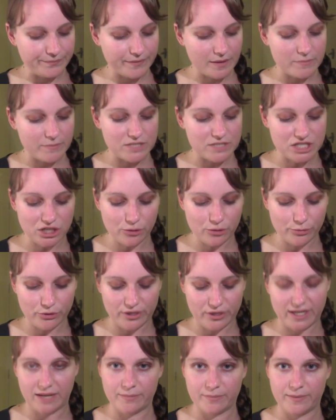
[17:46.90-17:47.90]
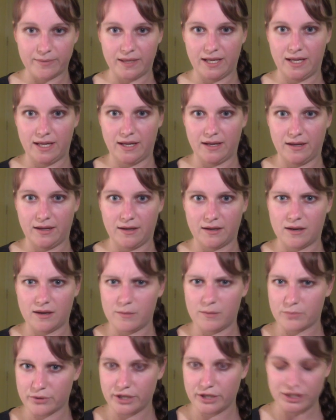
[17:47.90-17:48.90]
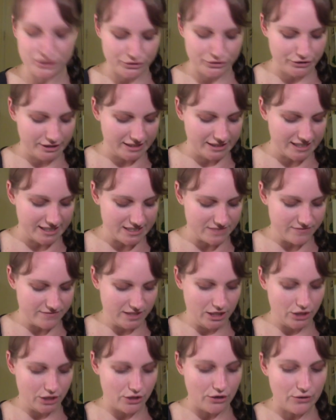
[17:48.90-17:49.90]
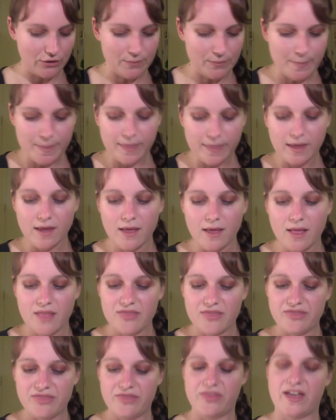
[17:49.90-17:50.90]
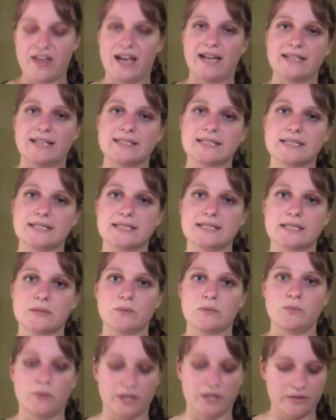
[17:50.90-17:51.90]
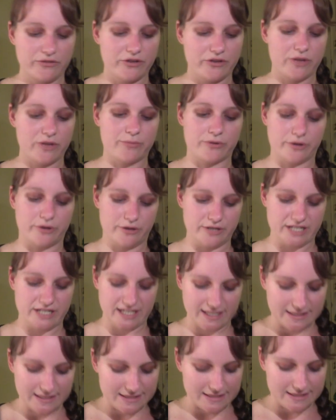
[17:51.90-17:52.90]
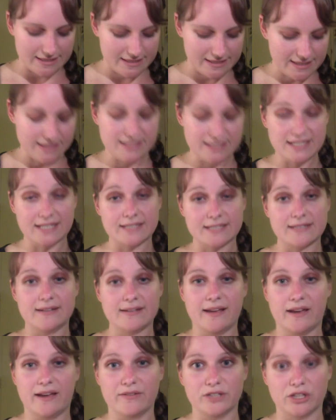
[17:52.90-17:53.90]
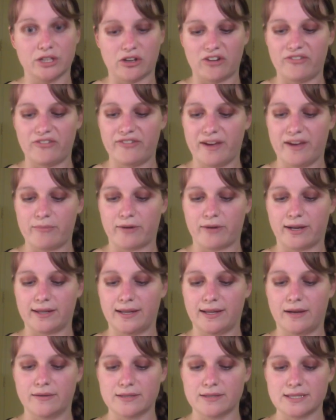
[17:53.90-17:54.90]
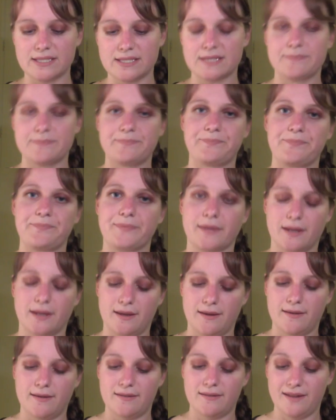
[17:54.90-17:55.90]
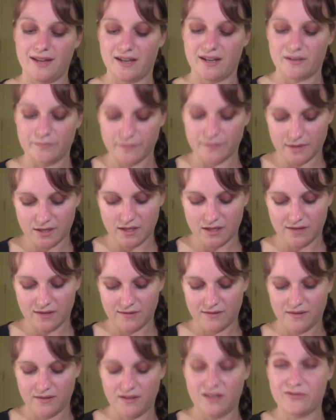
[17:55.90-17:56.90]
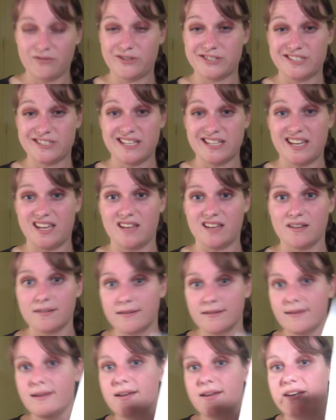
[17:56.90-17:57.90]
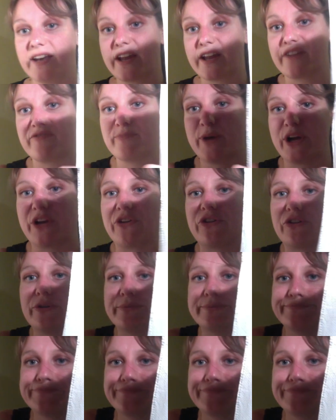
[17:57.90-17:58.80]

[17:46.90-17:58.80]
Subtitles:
Michelle brought it up in, I'm pretty sure, her last video, that one of her projects doesn't have a lot of fabric allowance. Now, if you see, none of mine do.